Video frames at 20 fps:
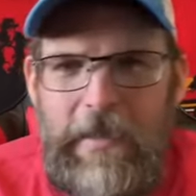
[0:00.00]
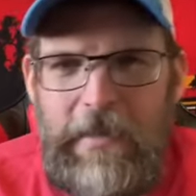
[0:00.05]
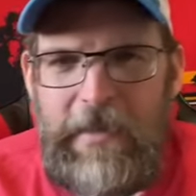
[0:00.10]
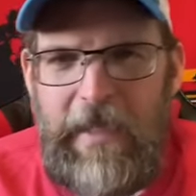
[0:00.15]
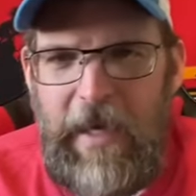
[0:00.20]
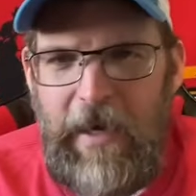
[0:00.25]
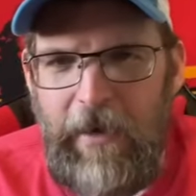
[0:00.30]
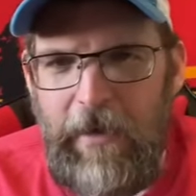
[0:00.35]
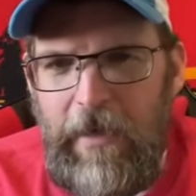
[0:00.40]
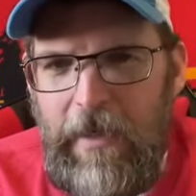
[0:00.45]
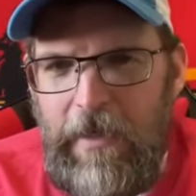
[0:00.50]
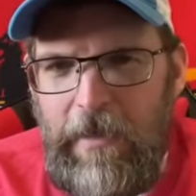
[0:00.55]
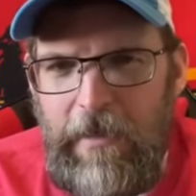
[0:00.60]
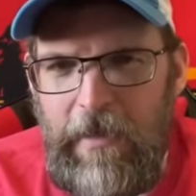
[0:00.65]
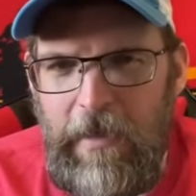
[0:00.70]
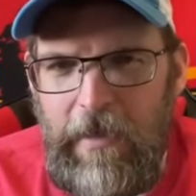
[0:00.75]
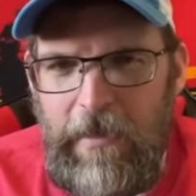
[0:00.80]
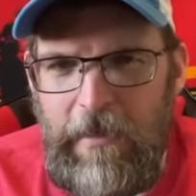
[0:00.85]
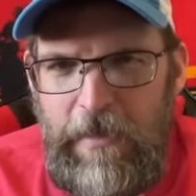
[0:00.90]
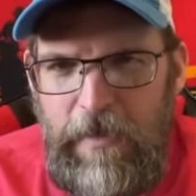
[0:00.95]
Terry.
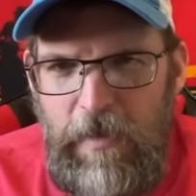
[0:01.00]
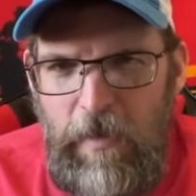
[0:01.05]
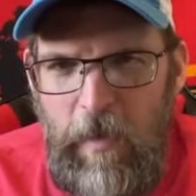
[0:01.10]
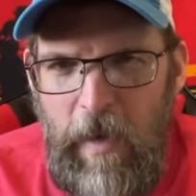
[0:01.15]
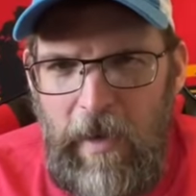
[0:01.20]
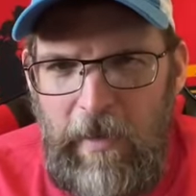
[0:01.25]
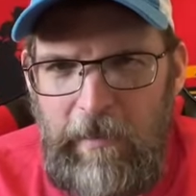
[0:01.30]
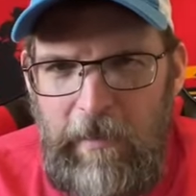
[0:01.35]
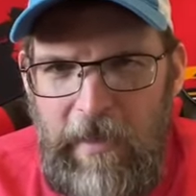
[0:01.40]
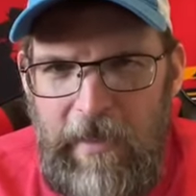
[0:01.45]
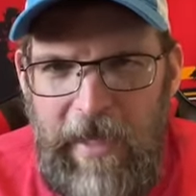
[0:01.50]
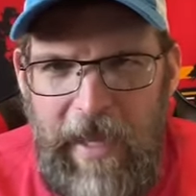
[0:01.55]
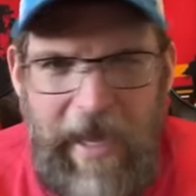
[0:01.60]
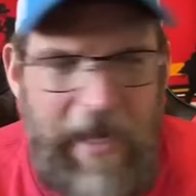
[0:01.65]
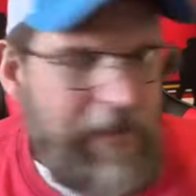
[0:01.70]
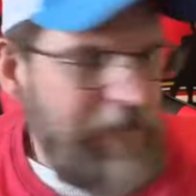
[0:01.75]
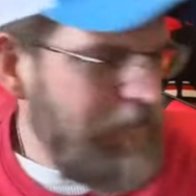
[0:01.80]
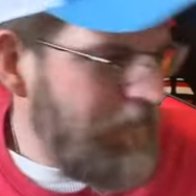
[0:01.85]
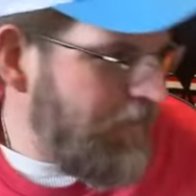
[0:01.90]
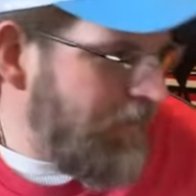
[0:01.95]
Do you want me to
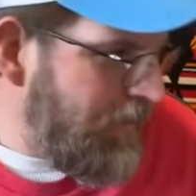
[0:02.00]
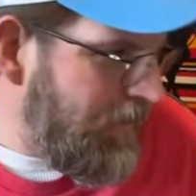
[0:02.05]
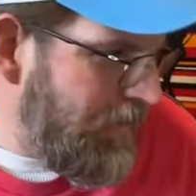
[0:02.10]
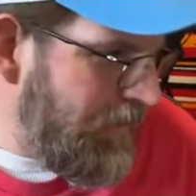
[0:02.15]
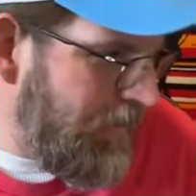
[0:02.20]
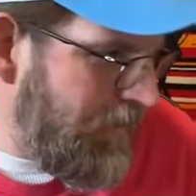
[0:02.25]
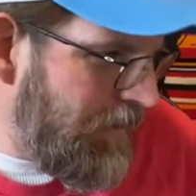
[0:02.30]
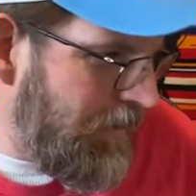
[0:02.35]
actually